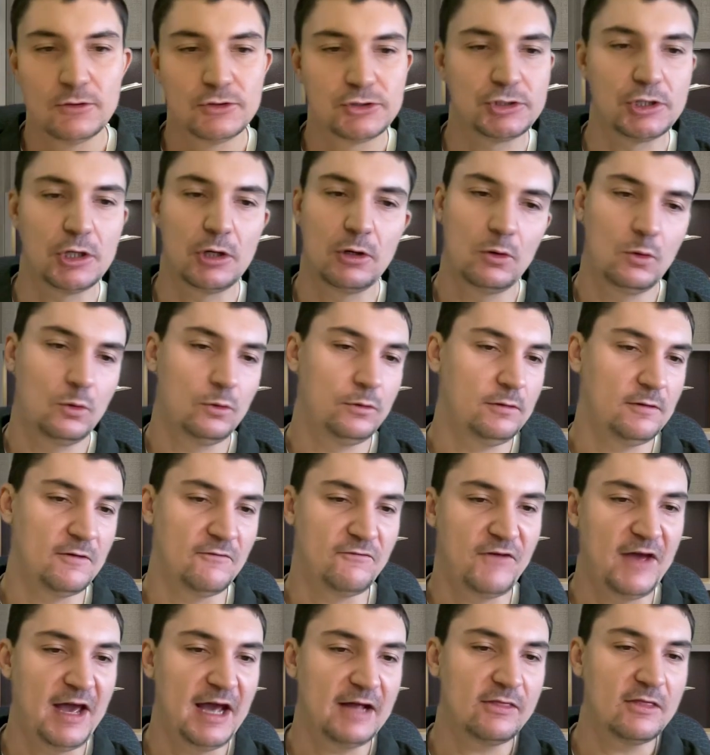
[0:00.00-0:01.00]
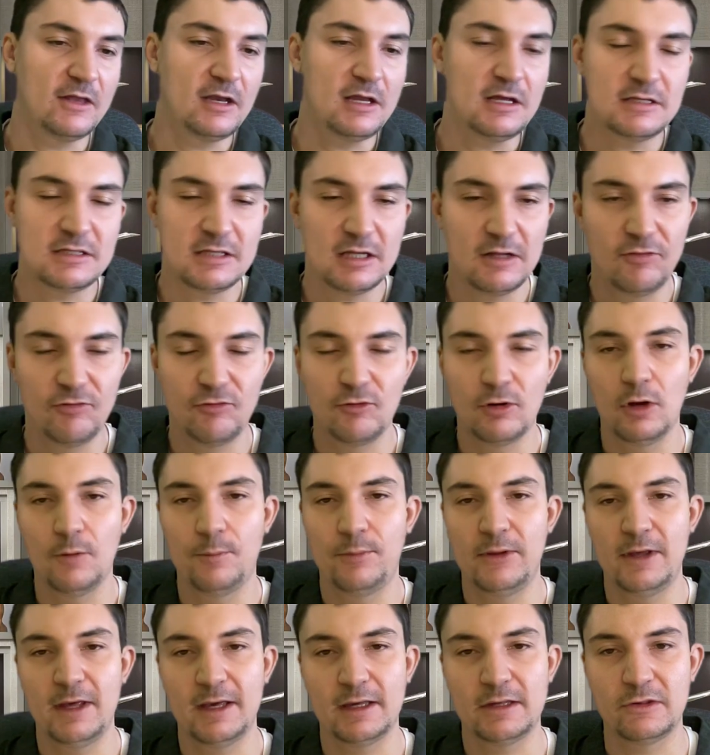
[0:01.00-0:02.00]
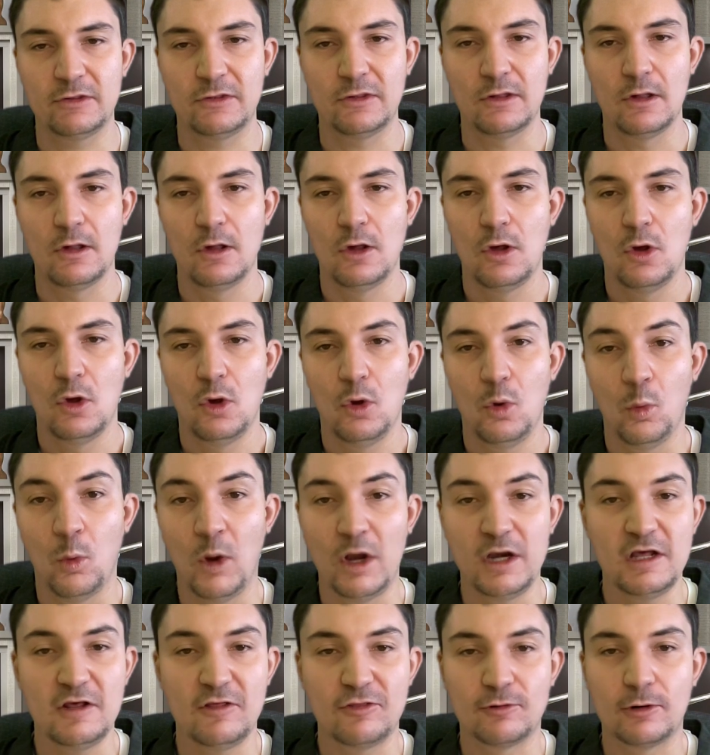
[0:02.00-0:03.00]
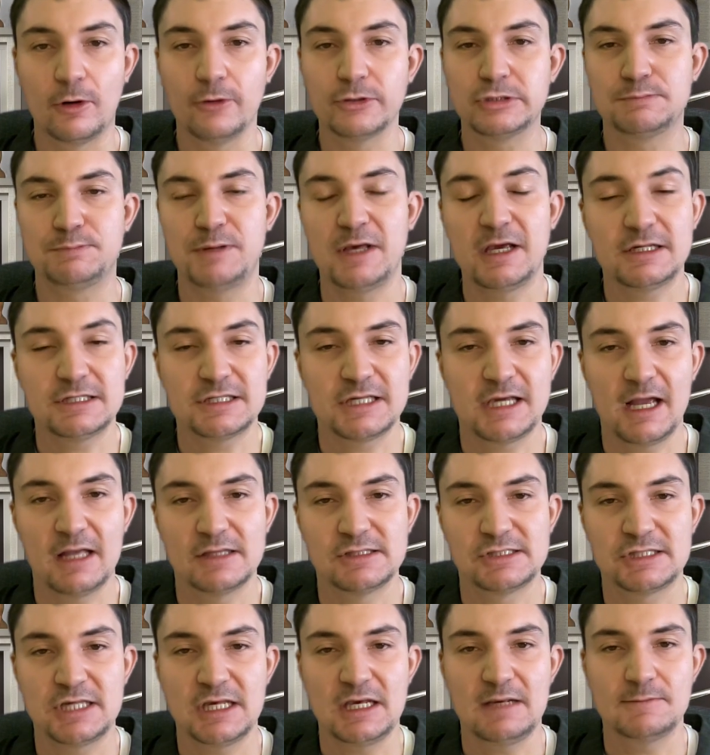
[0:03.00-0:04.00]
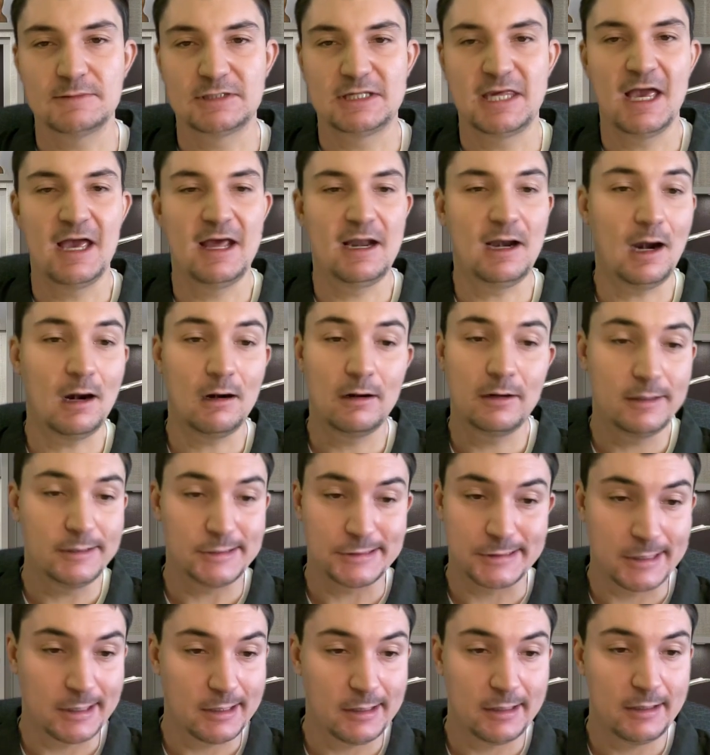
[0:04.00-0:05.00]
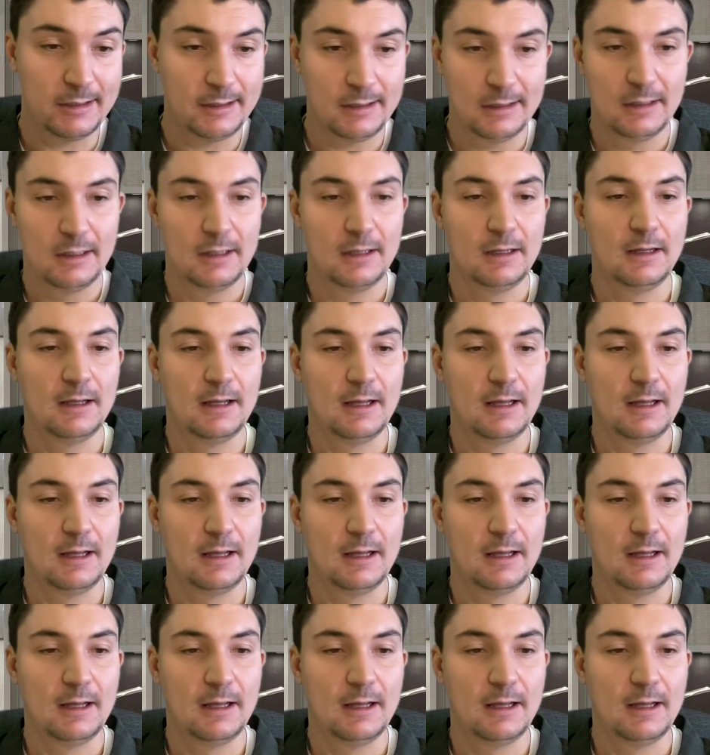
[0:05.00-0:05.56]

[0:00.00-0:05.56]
So the fact that he did throw picks when he throws picks against teams that aren't as good,